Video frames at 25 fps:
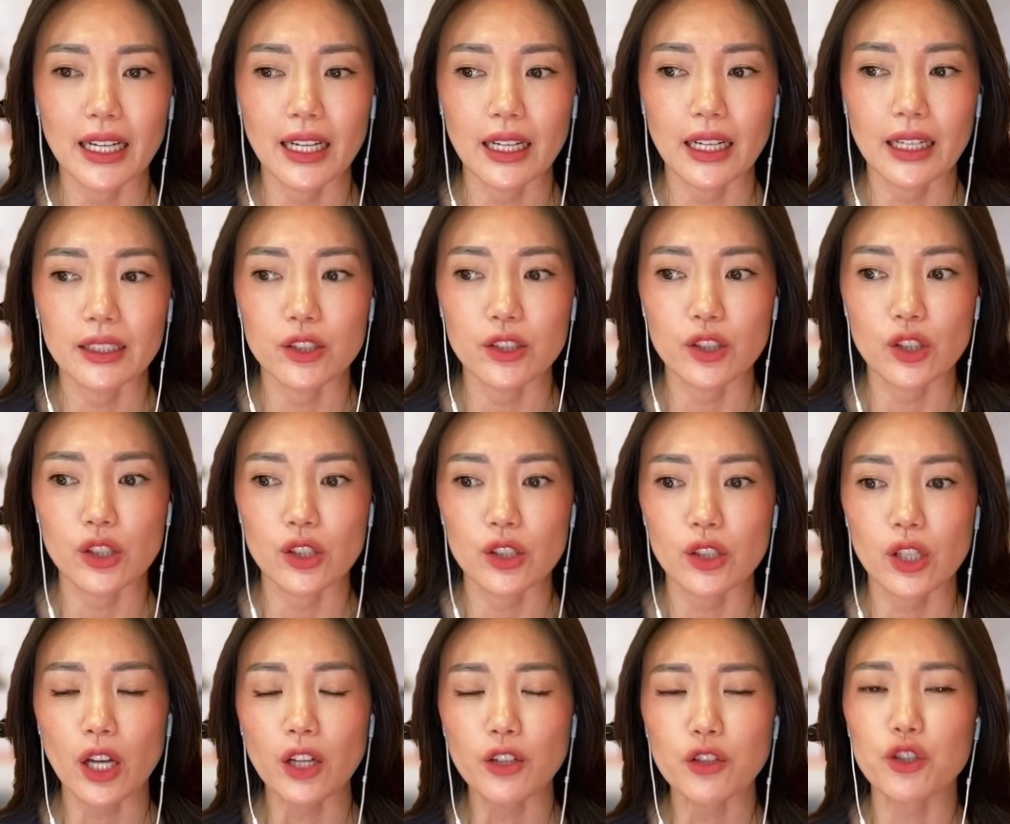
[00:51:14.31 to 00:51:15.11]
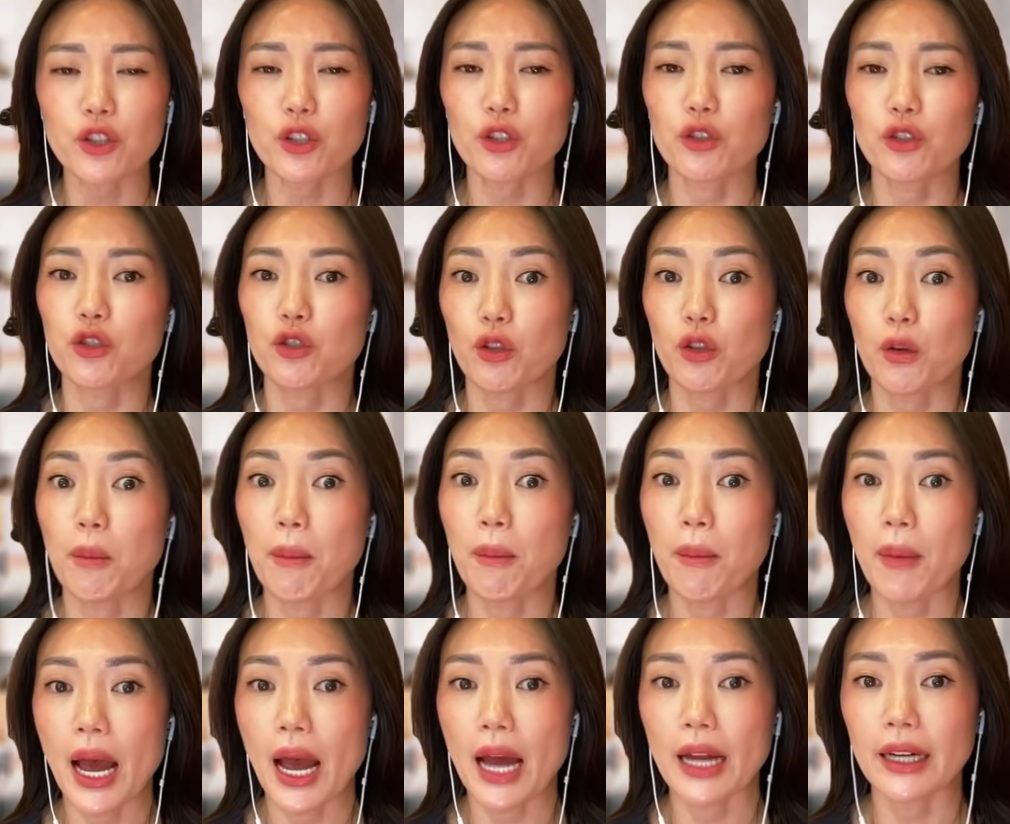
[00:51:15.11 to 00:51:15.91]
it's such a
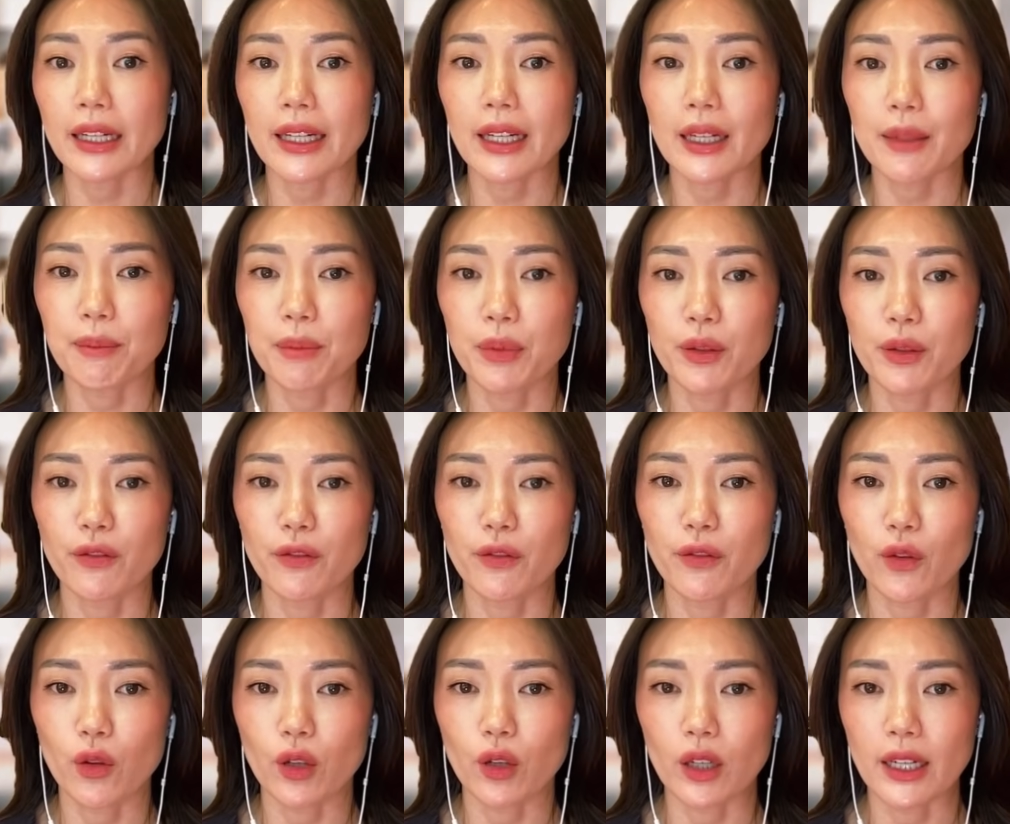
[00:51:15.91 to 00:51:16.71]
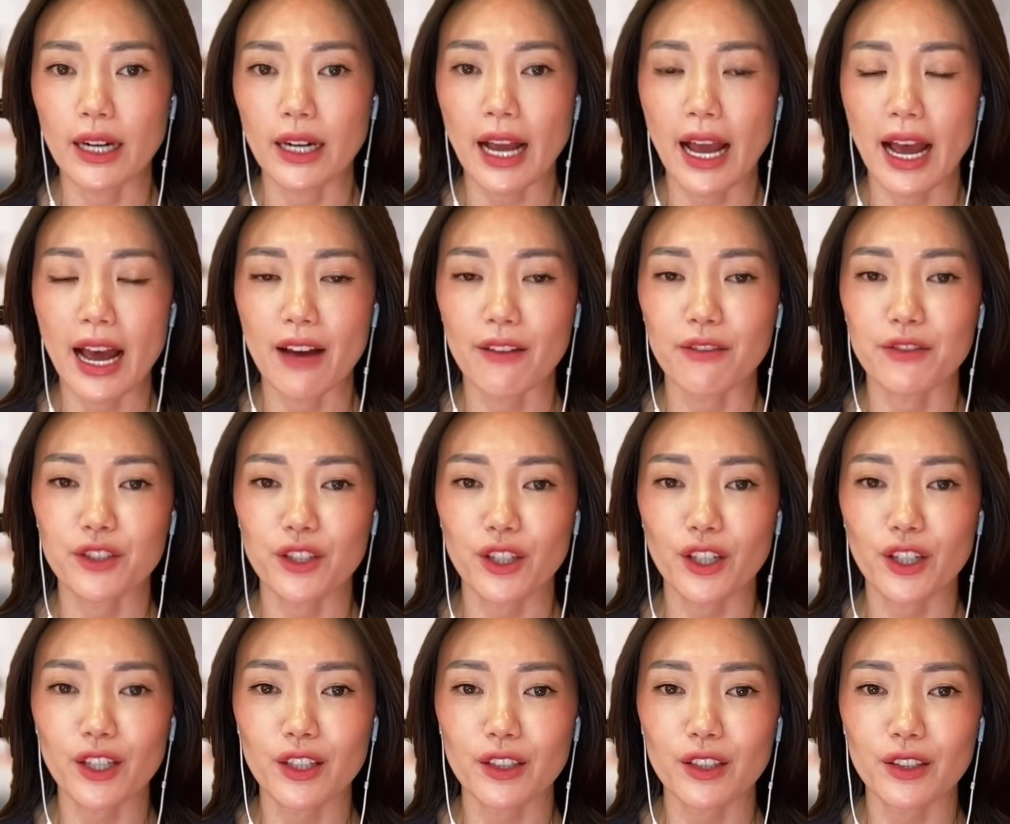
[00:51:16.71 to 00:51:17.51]
dramatic before and
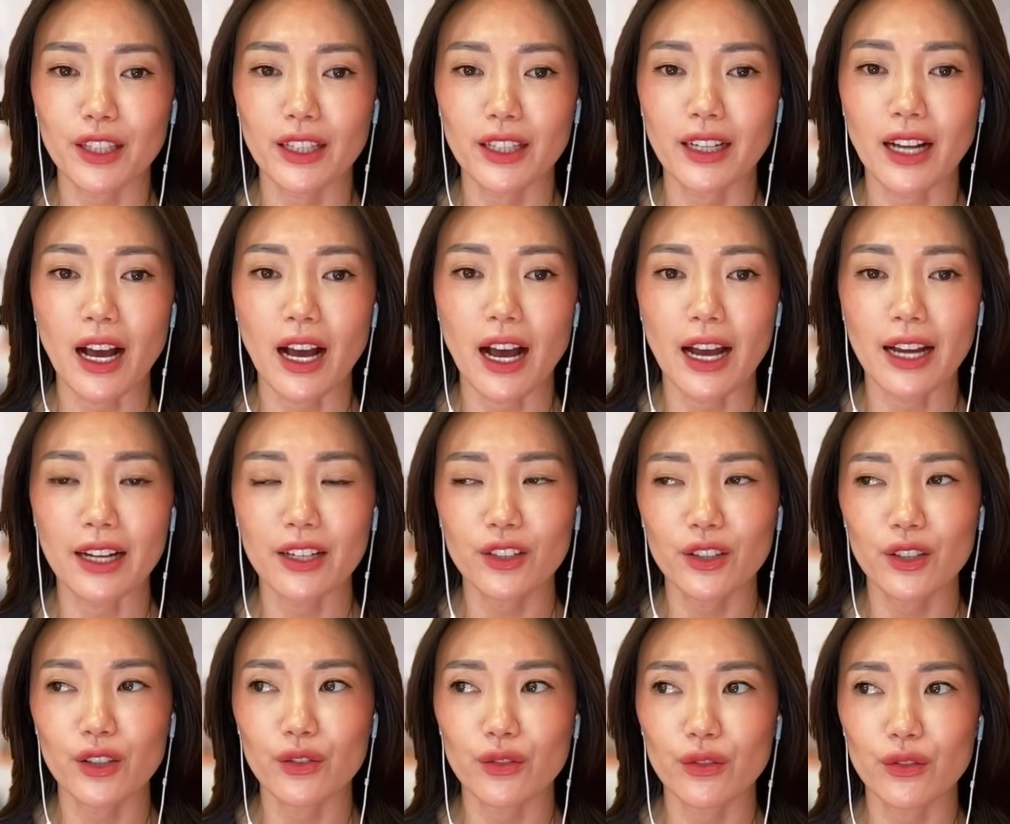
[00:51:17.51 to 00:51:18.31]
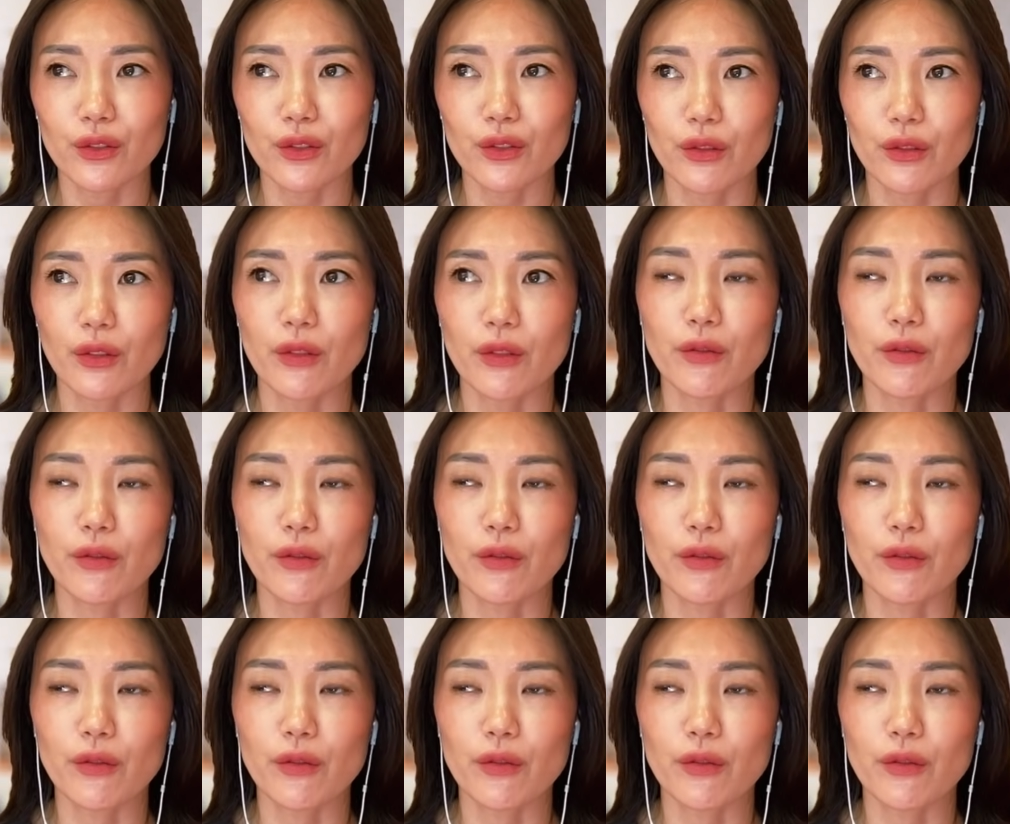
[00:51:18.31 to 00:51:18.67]
after that I don't,